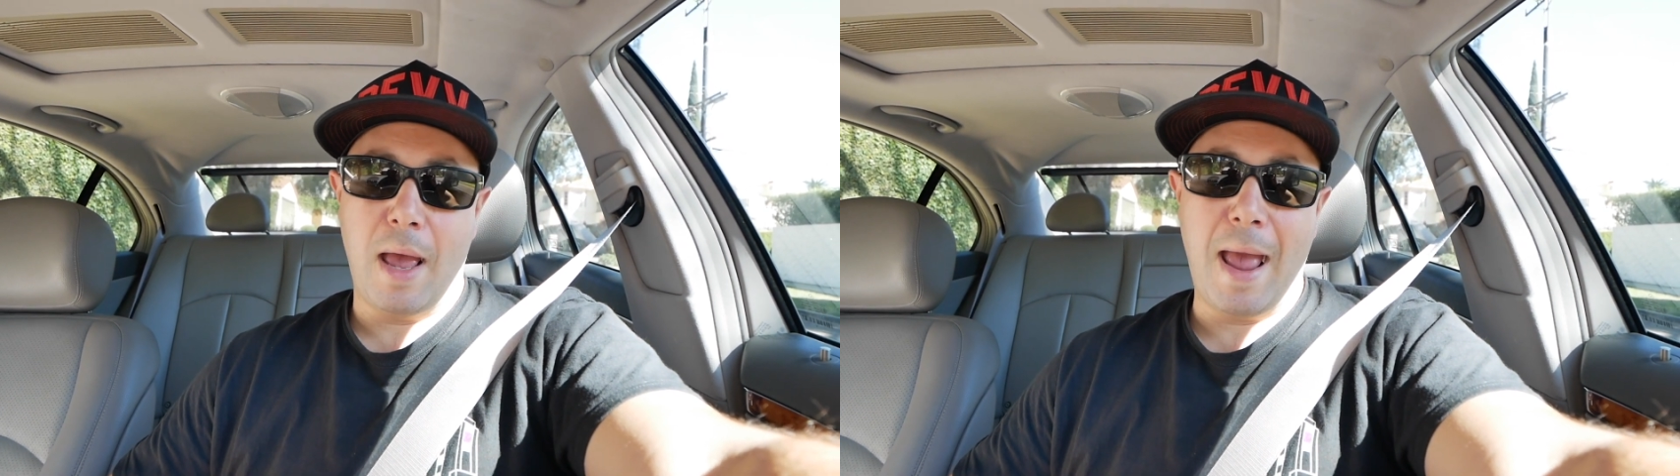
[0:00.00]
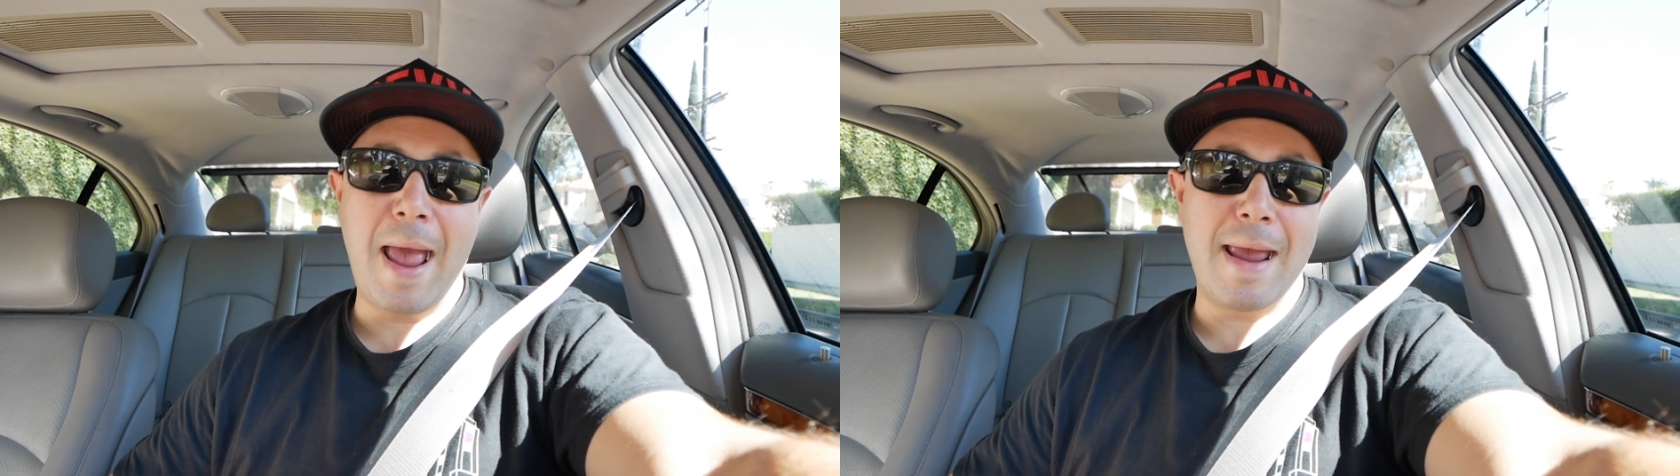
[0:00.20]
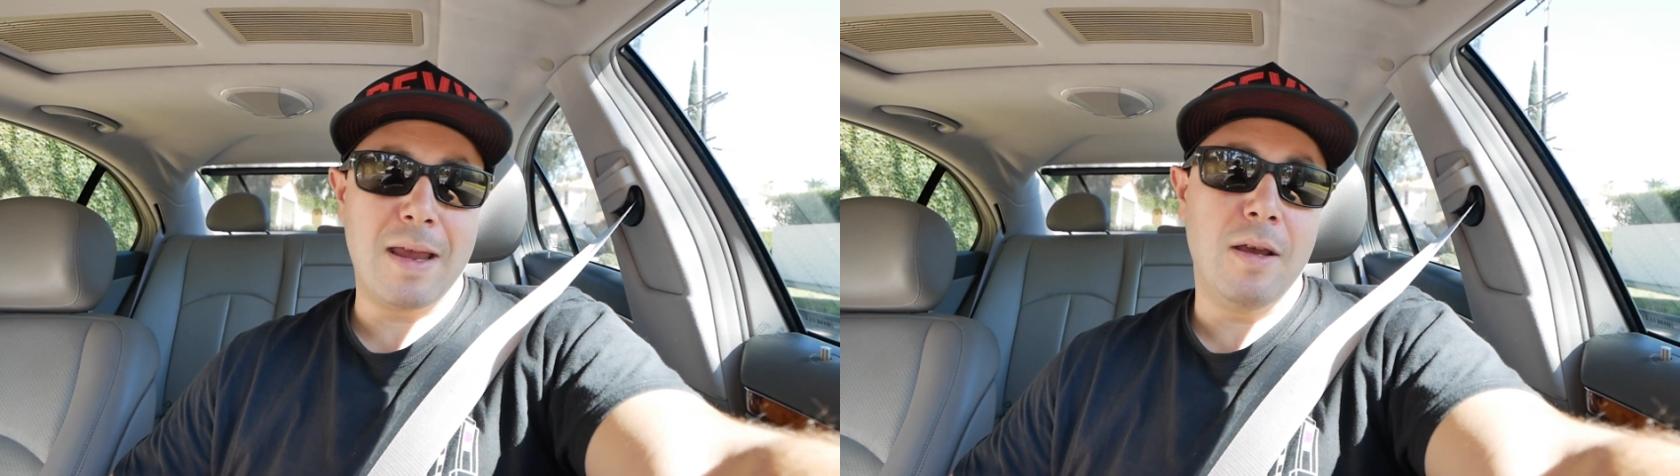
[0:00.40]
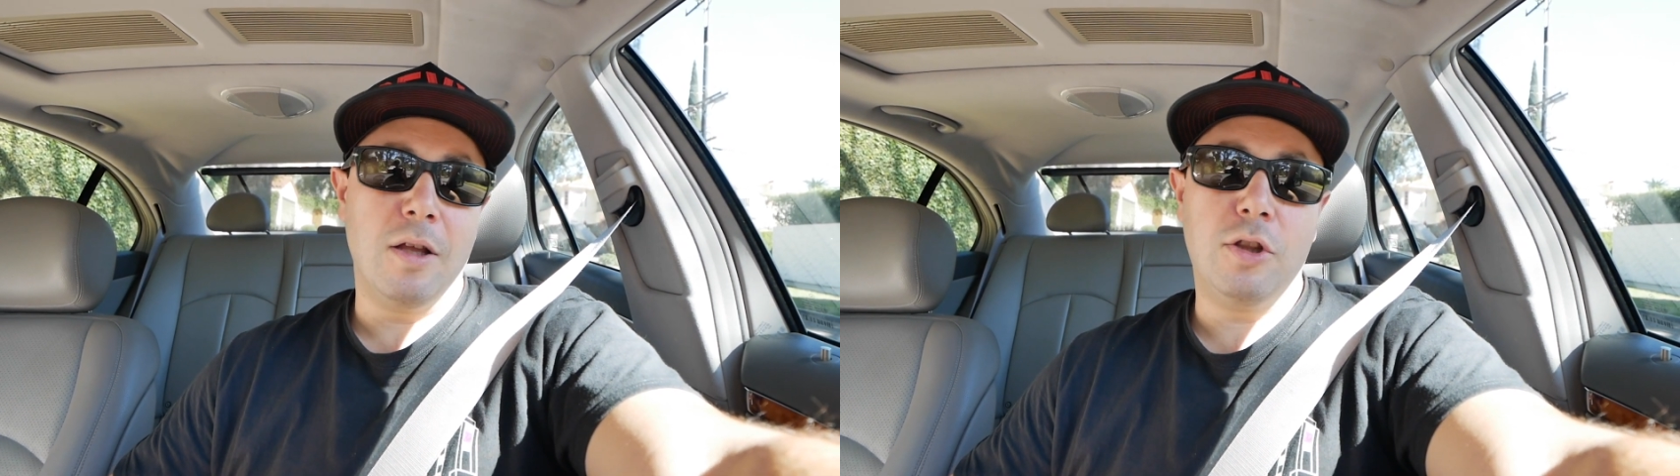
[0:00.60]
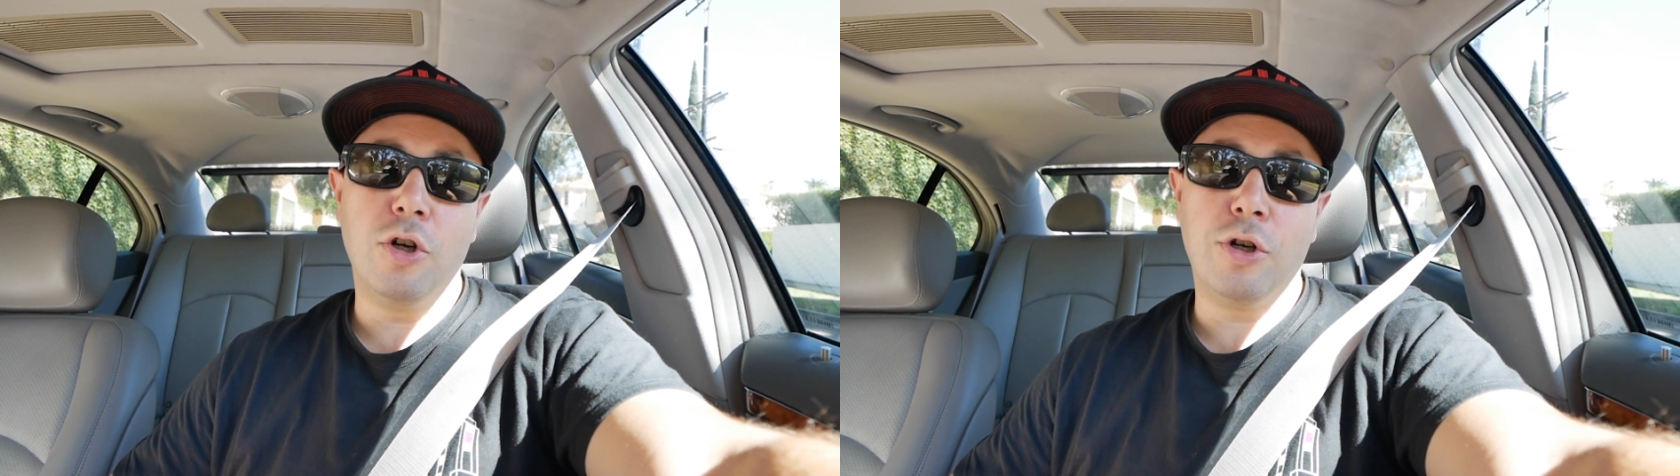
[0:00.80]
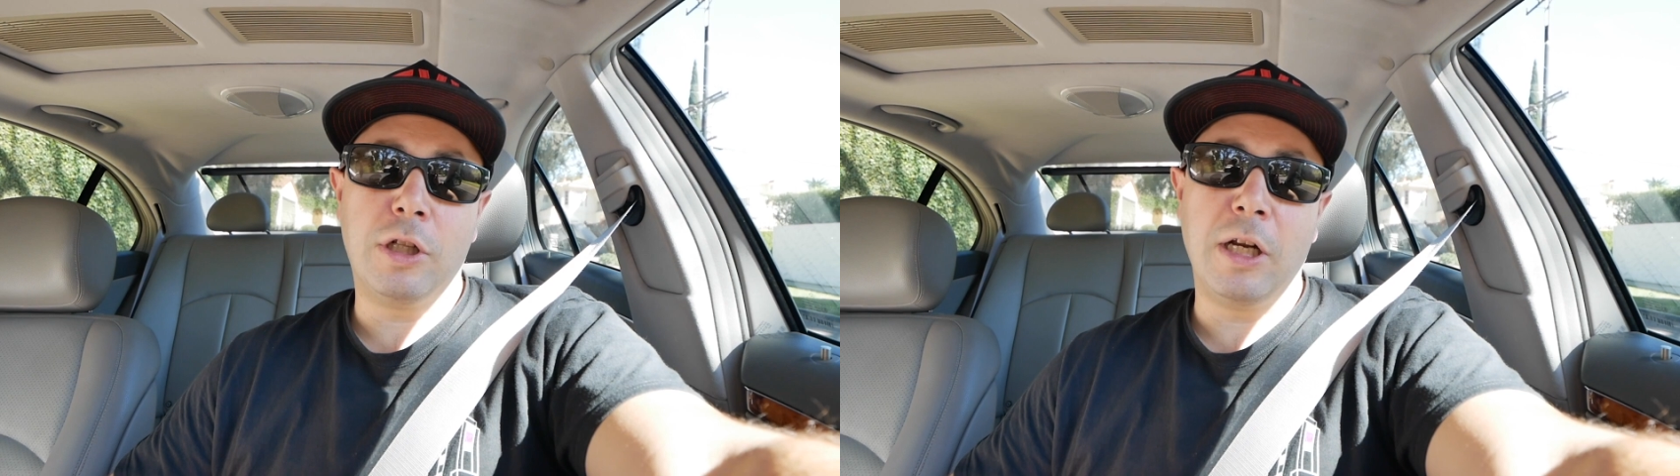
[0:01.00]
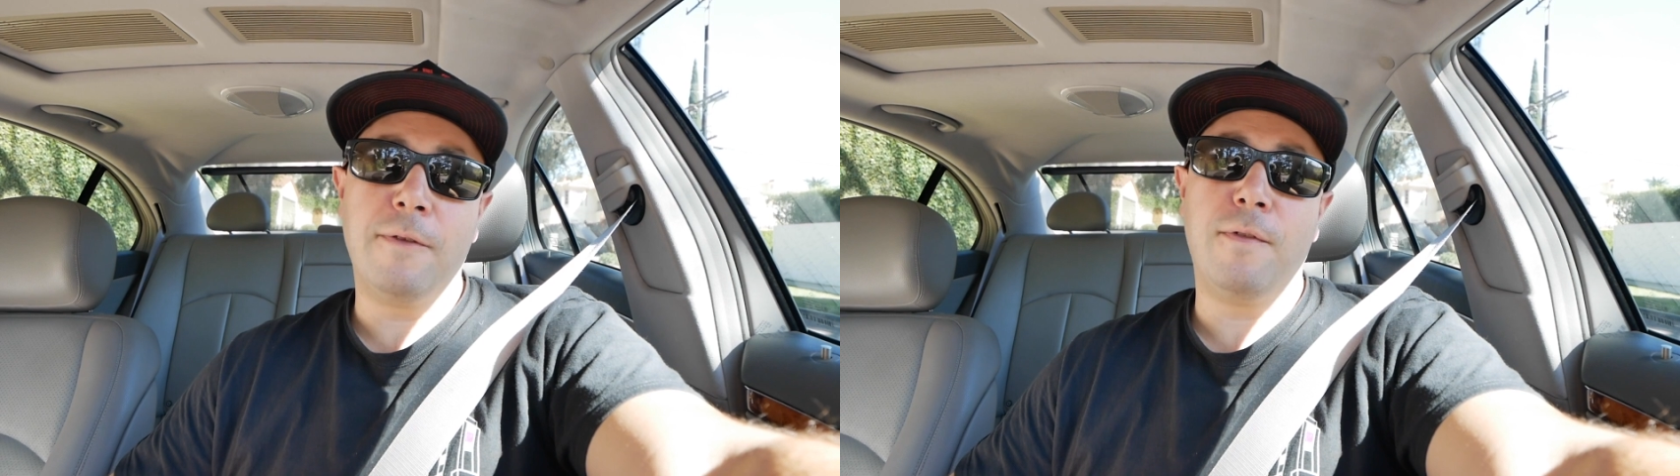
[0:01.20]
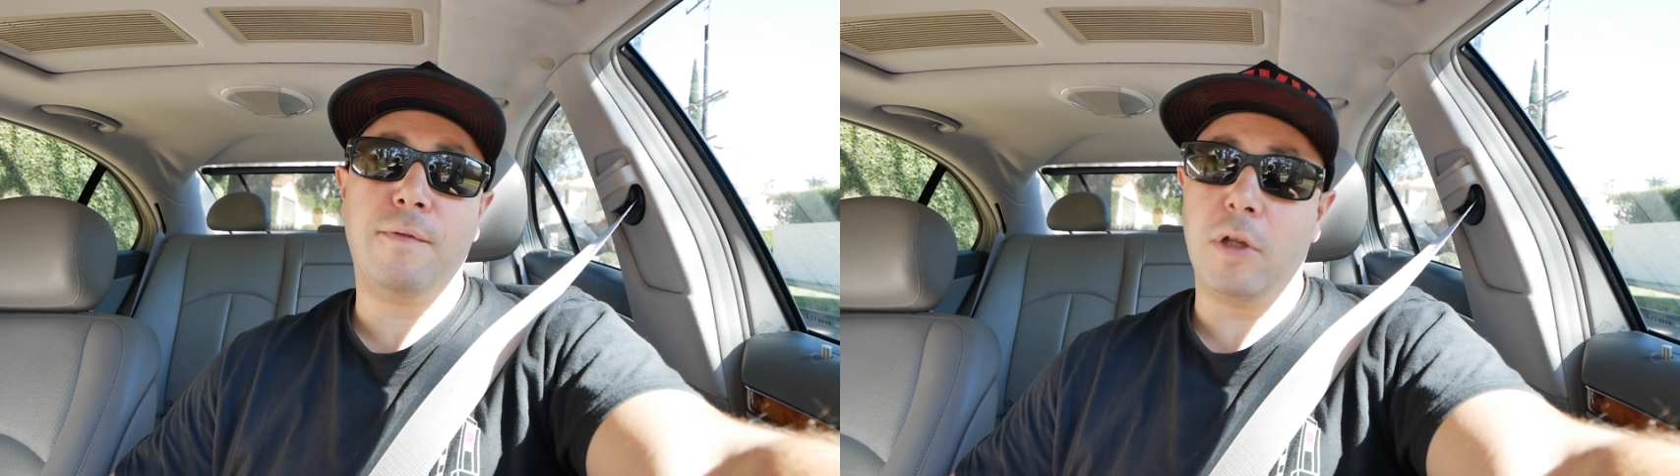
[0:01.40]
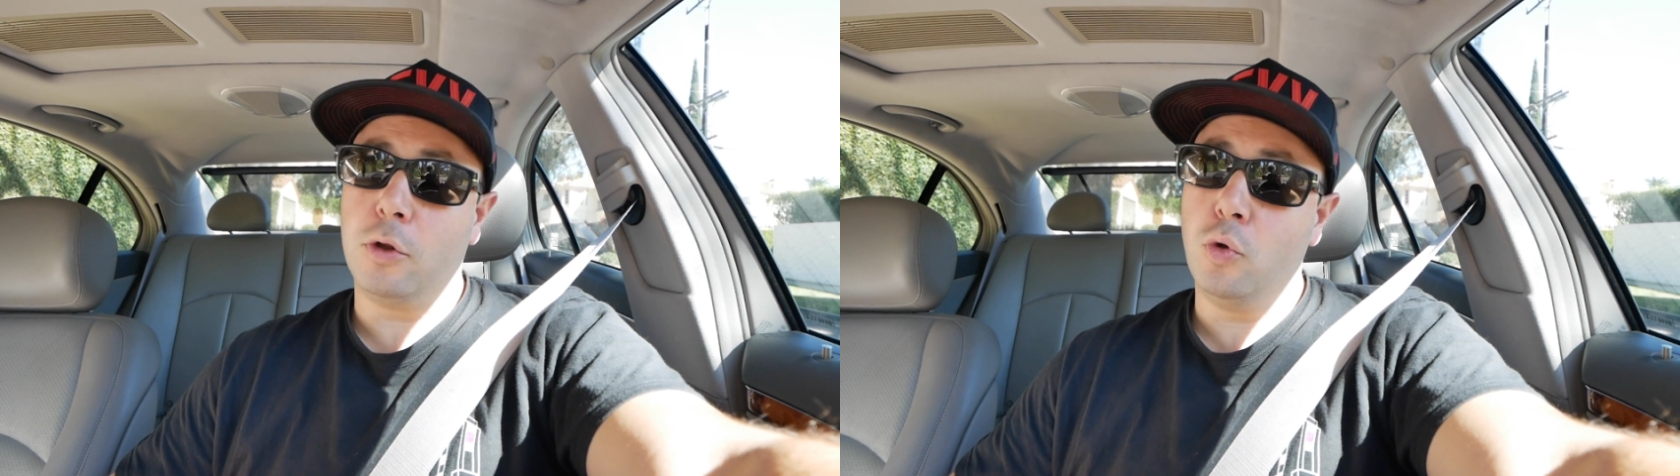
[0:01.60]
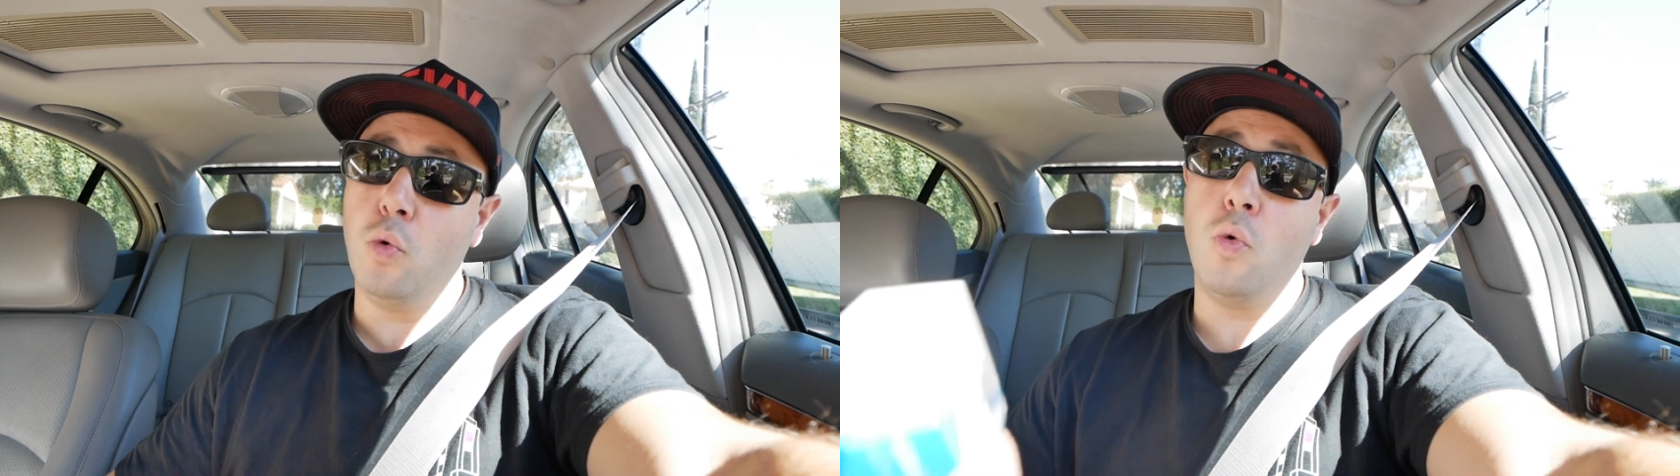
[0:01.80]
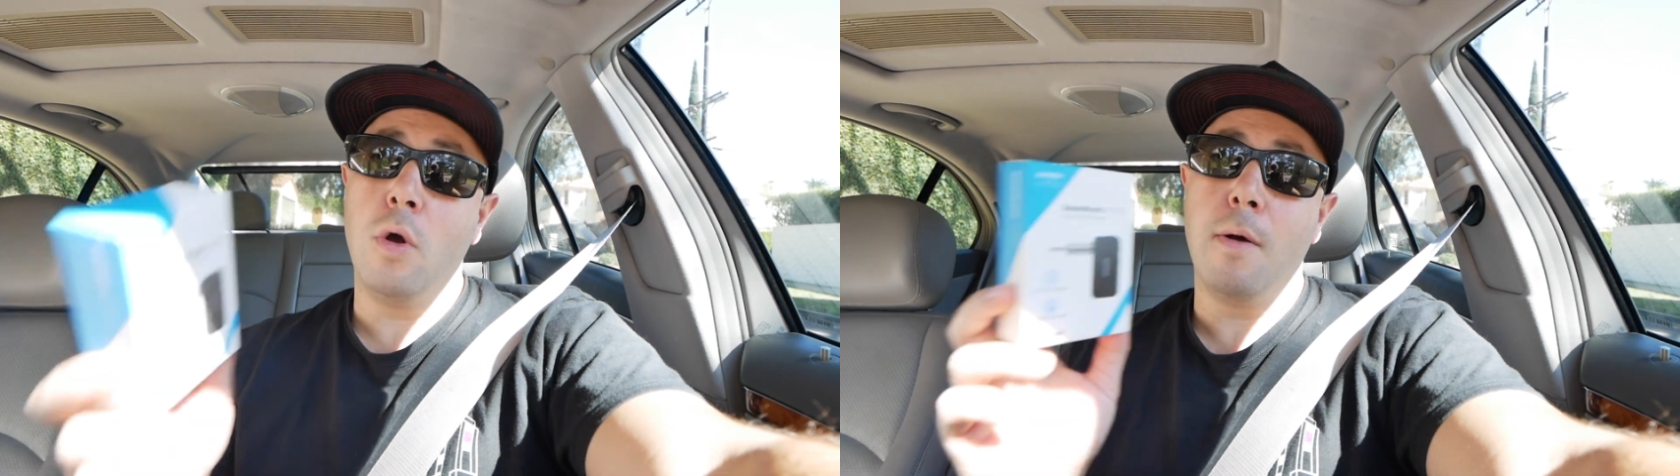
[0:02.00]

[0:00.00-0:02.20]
A3352